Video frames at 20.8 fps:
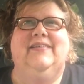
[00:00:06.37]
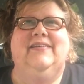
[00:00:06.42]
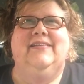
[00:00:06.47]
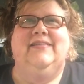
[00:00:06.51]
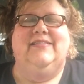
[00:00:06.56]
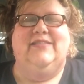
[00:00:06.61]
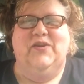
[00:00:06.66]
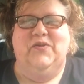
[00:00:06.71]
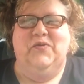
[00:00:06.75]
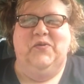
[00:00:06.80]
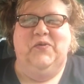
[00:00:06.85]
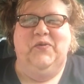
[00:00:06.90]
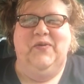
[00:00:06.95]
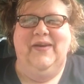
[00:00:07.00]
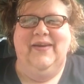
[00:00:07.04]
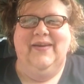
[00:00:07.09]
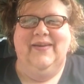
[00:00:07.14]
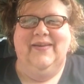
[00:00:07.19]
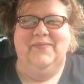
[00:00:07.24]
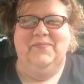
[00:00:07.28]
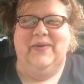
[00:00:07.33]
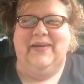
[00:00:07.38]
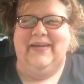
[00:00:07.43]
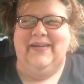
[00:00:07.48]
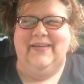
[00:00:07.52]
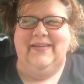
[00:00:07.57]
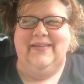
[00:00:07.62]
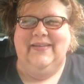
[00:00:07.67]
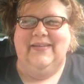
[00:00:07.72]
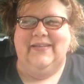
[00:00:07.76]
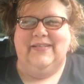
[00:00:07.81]
soon, but I
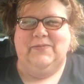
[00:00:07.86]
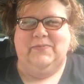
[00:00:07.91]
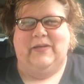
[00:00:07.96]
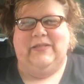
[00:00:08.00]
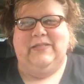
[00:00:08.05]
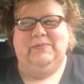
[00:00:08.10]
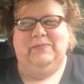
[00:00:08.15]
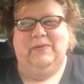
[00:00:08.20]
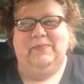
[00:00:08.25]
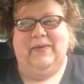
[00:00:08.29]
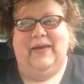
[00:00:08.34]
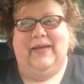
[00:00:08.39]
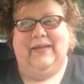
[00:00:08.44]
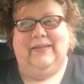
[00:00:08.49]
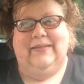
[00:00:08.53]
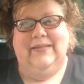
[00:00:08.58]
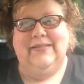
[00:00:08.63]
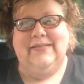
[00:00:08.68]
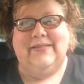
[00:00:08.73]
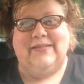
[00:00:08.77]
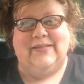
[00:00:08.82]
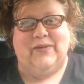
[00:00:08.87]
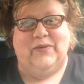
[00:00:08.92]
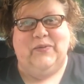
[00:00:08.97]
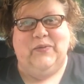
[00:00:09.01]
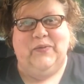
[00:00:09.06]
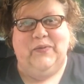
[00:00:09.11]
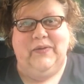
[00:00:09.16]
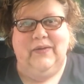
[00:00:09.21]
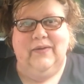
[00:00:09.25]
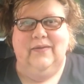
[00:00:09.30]
didn't expect to be back this
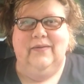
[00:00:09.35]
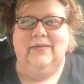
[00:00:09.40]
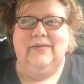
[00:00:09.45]
soon.